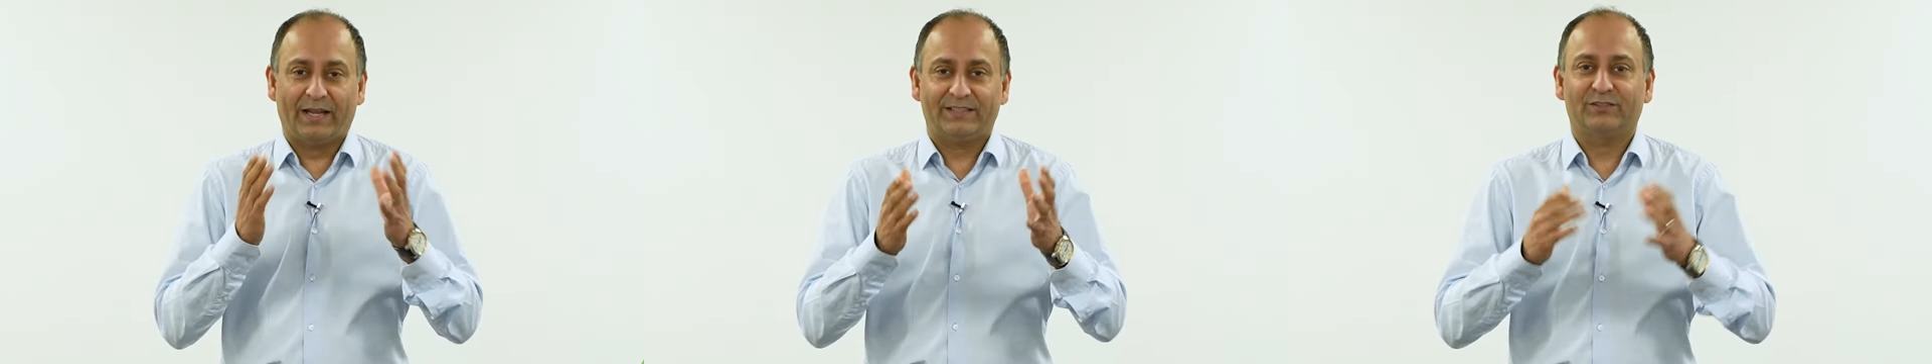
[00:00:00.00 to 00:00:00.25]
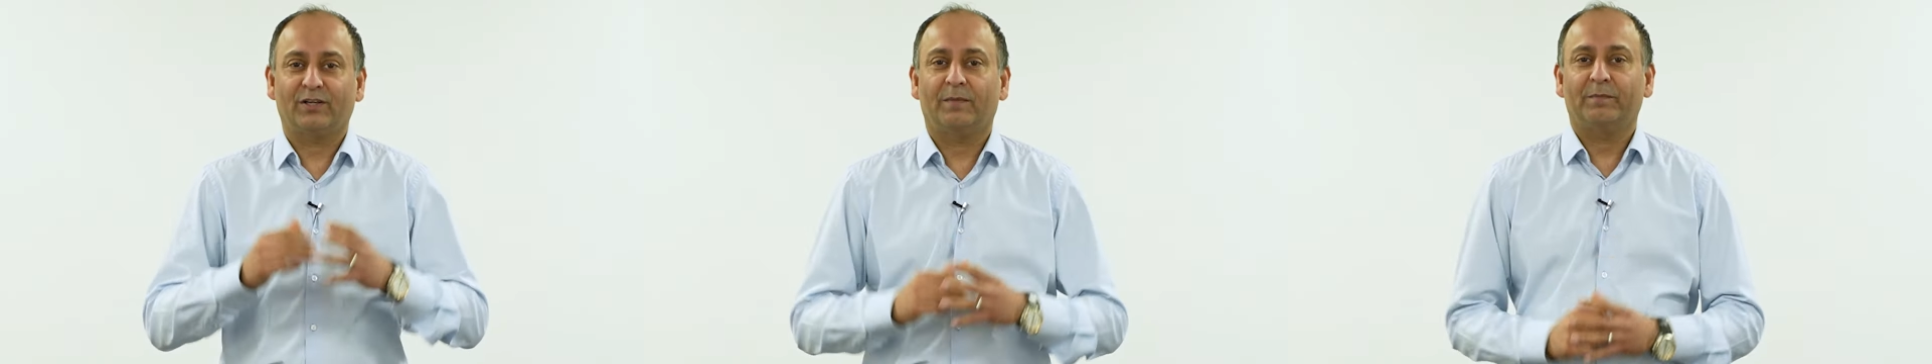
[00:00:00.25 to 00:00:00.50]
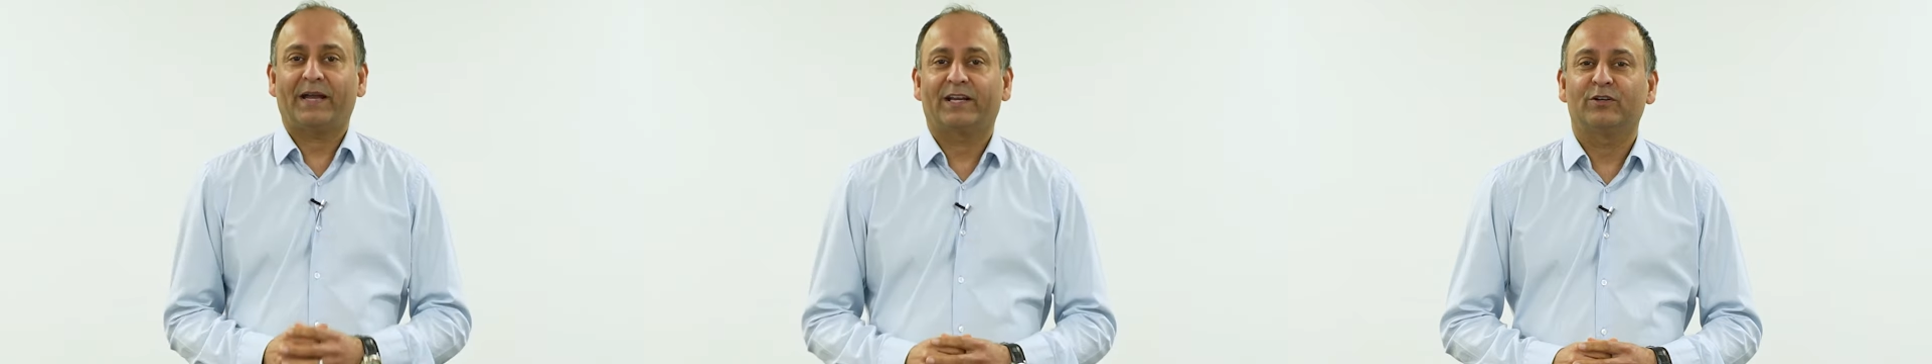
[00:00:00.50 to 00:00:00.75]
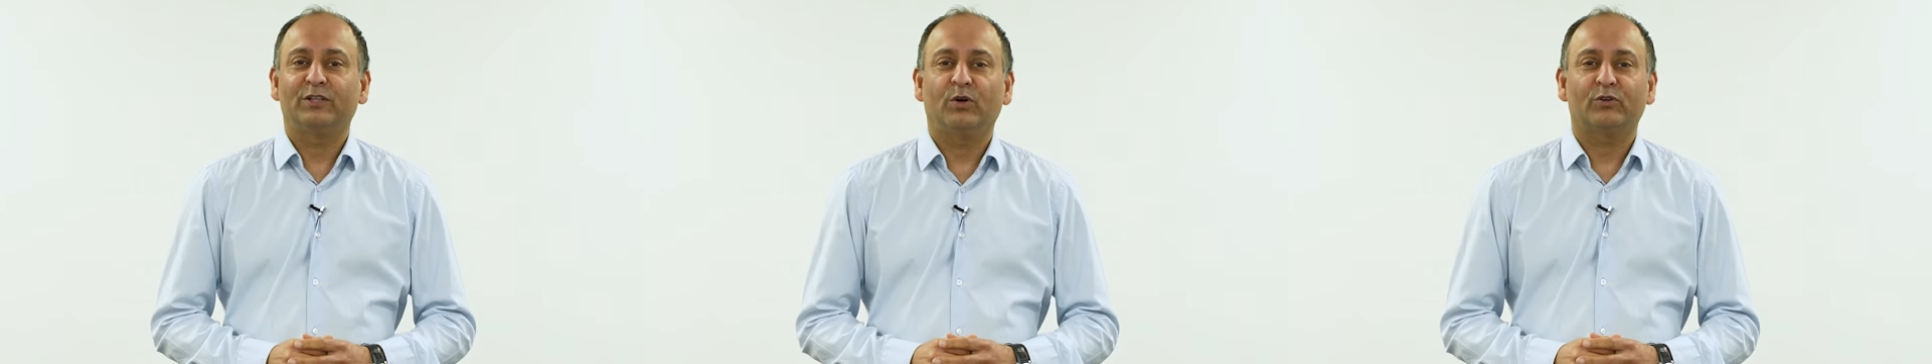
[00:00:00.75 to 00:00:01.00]
let's jump back
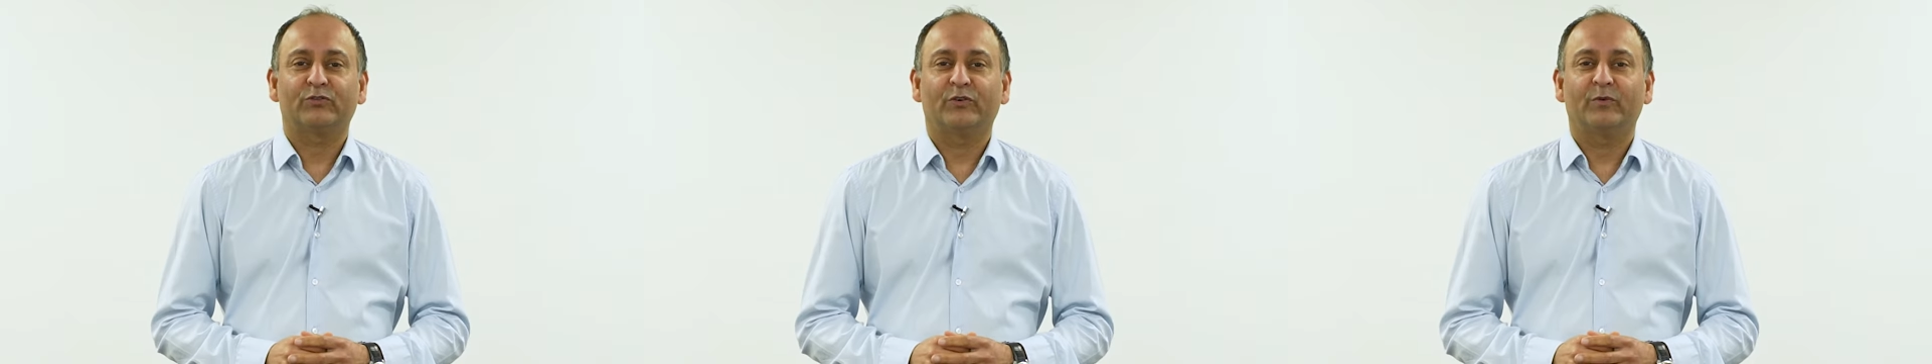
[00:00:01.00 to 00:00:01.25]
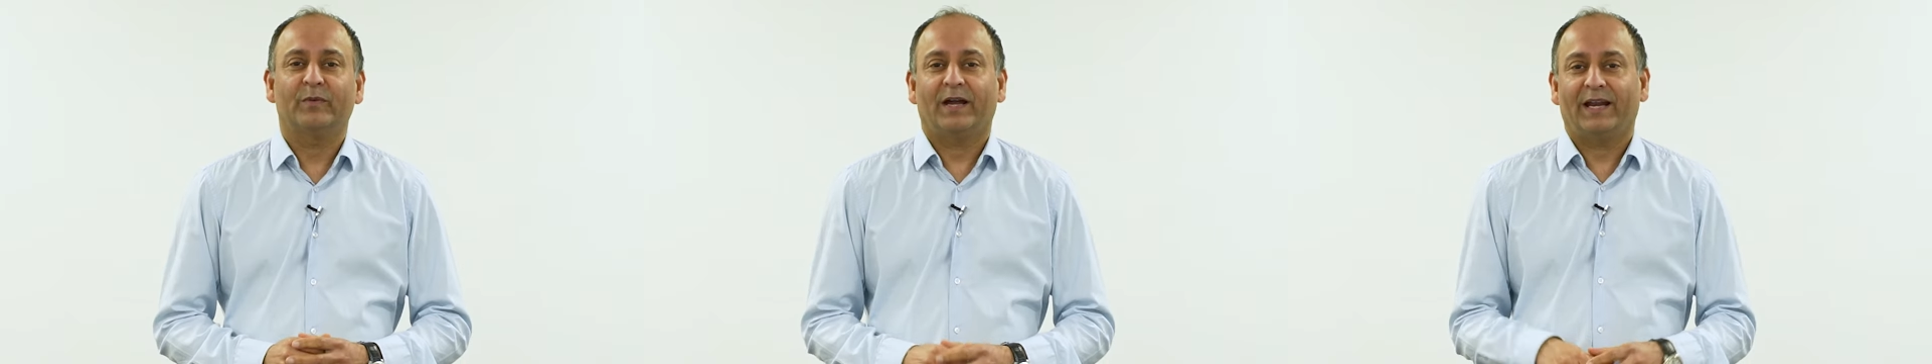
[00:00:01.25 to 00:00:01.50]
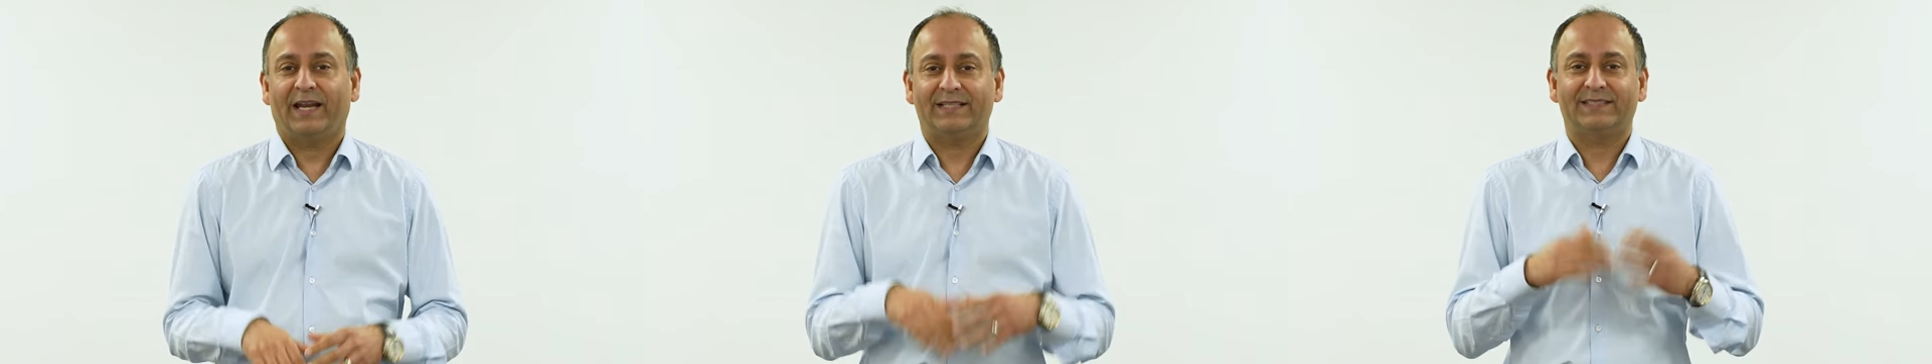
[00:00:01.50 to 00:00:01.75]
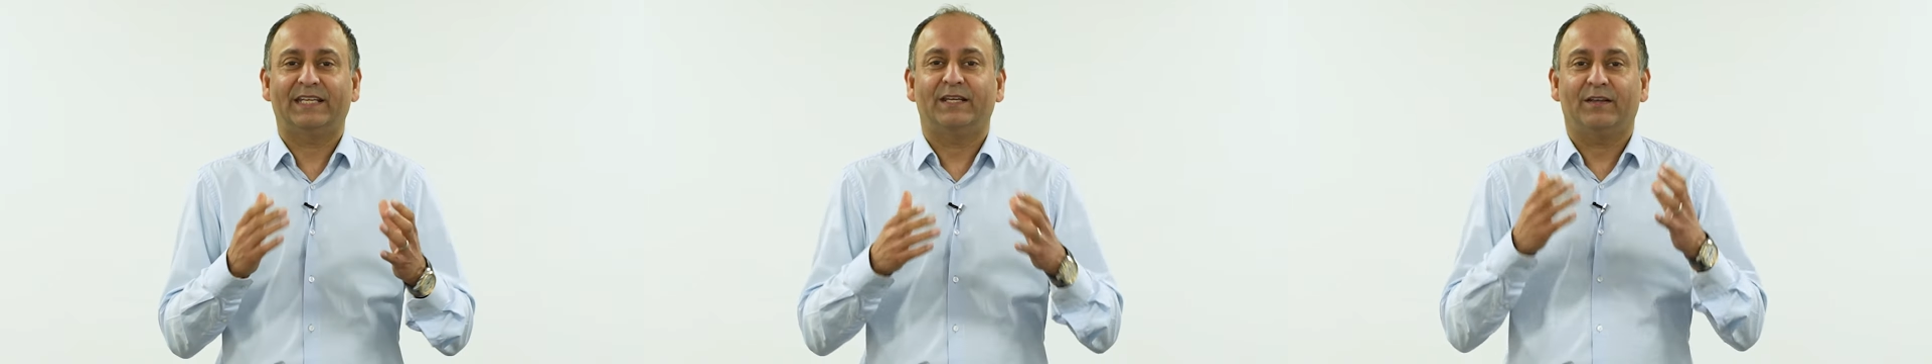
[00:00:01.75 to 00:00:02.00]
into the auction room and
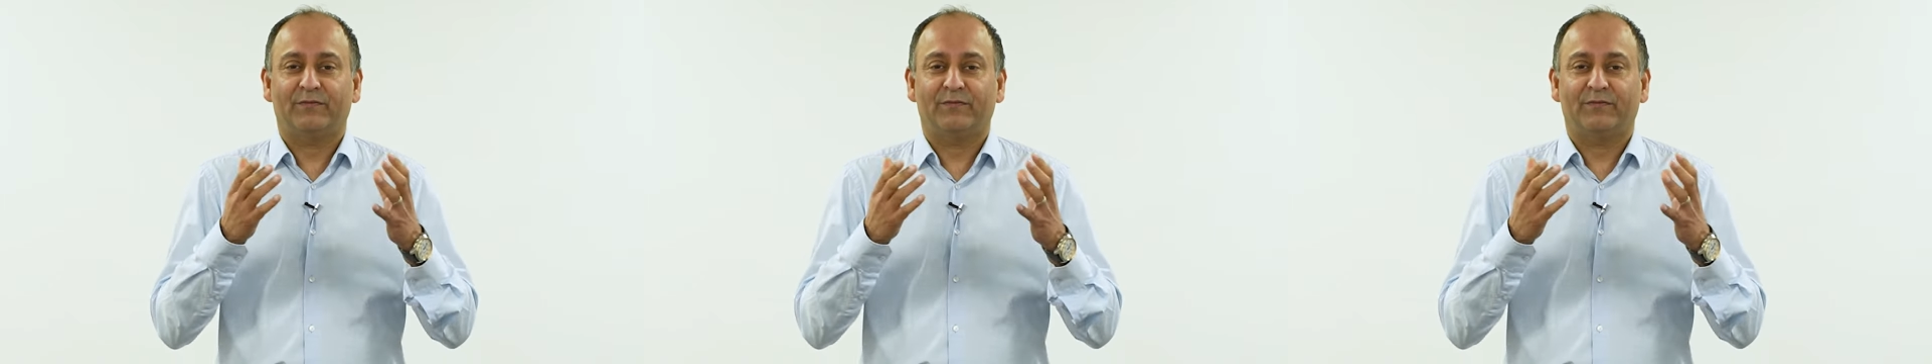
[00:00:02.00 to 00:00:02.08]
let's see